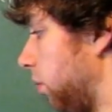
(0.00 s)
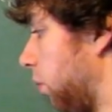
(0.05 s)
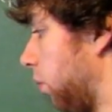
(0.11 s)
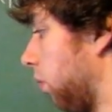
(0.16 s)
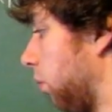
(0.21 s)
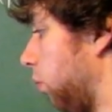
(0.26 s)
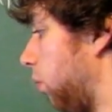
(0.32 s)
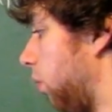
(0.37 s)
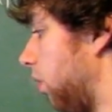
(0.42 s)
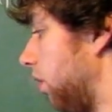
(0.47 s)
or
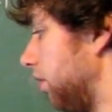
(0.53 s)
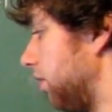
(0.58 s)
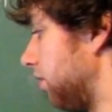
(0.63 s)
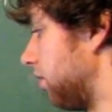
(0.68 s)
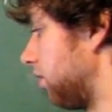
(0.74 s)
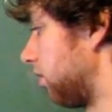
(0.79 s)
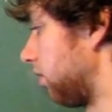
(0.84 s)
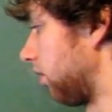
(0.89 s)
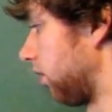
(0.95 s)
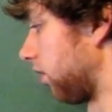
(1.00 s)

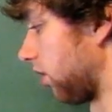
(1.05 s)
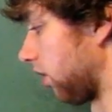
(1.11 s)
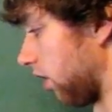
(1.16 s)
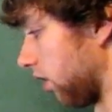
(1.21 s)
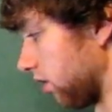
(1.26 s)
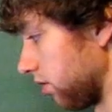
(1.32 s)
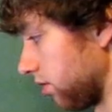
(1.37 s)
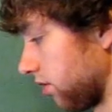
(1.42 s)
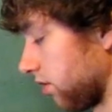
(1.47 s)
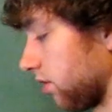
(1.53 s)
one
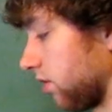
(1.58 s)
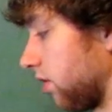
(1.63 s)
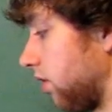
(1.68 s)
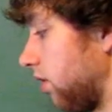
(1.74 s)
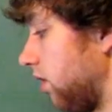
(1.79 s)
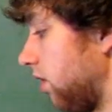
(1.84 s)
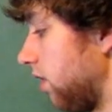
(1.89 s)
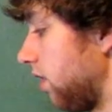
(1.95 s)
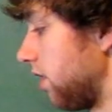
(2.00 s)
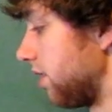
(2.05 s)
cards.
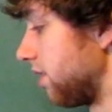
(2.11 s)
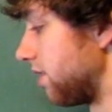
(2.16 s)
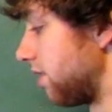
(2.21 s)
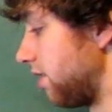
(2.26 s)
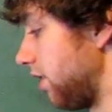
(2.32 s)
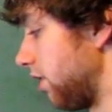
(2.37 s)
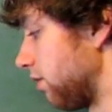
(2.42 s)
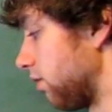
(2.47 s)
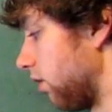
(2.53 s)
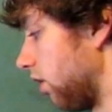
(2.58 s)

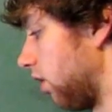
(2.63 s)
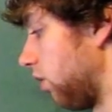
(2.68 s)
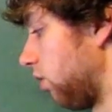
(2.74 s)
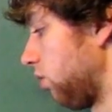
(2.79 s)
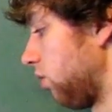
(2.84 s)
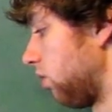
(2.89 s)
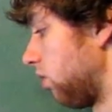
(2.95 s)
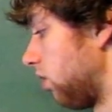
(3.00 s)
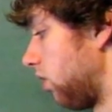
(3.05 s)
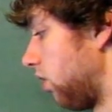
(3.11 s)

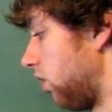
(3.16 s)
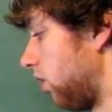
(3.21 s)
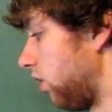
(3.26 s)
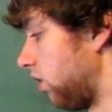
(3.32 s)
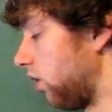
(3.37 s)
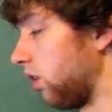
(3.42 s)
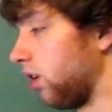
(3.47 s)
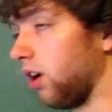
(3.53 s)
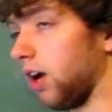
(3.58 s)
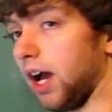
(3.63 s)
Zero,
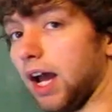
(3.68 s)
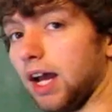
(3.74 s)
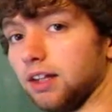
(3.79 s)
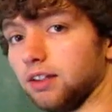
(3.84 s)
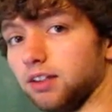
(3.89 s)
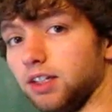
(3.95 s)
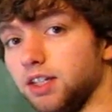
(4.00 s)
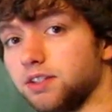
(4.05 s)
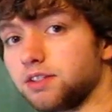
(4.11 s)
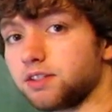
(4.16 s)

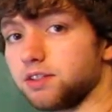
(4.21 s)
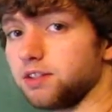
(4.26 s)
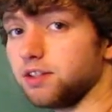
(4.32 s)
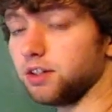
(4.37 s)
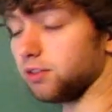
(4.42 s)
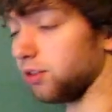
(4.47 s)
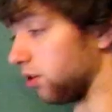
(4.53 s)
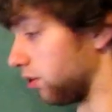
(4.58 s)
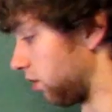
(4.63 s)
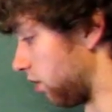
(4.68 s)
at least
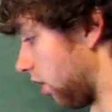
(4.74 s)
zero